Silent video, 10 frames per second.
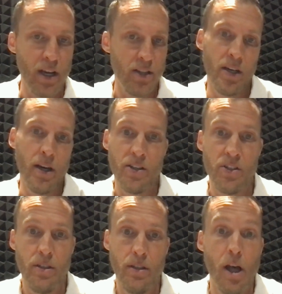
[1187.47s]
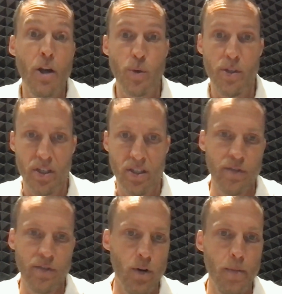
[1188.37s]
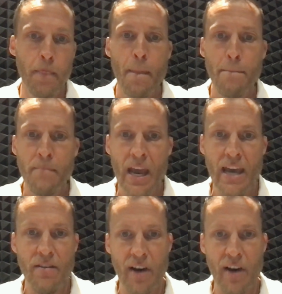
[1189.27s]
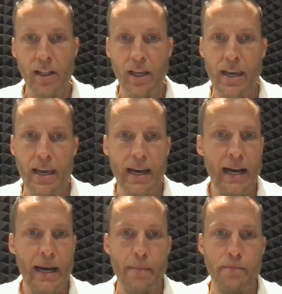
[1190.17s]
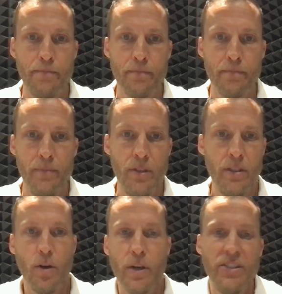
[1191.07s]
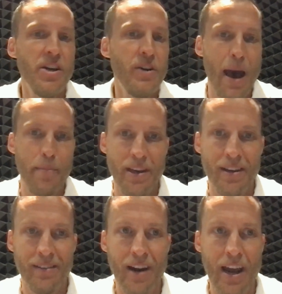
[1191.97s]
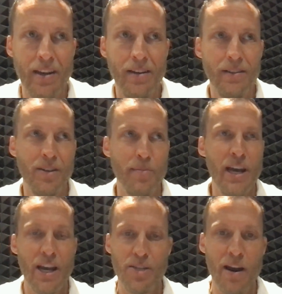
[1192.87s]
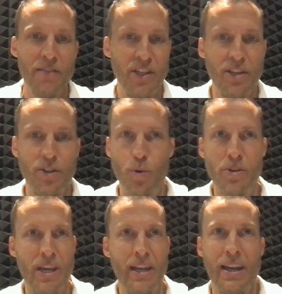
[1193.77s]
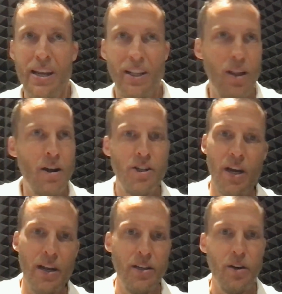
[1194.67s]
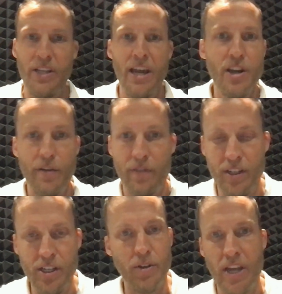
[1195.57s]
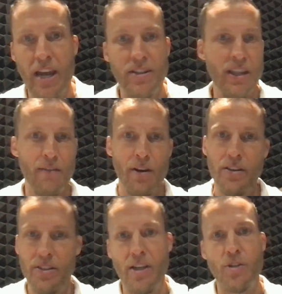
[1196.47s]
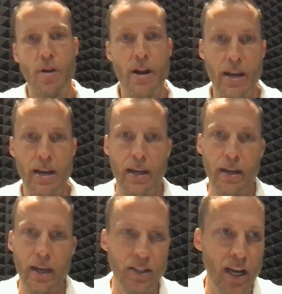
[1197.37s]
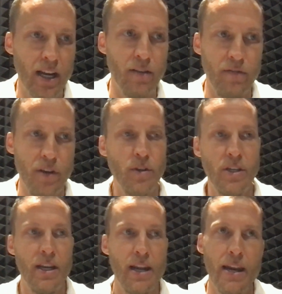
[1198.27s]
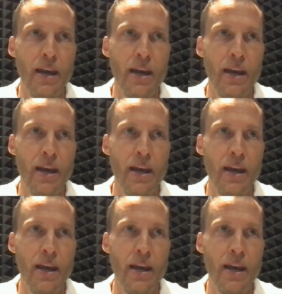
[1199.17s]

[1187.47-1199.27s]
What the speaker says: just because a launch was successful. And then finally, don't get deal happy, right? Some of you guys might have seen tools that launch on 10 different deal sites, and they have all these things running, and it gets kind of confusing.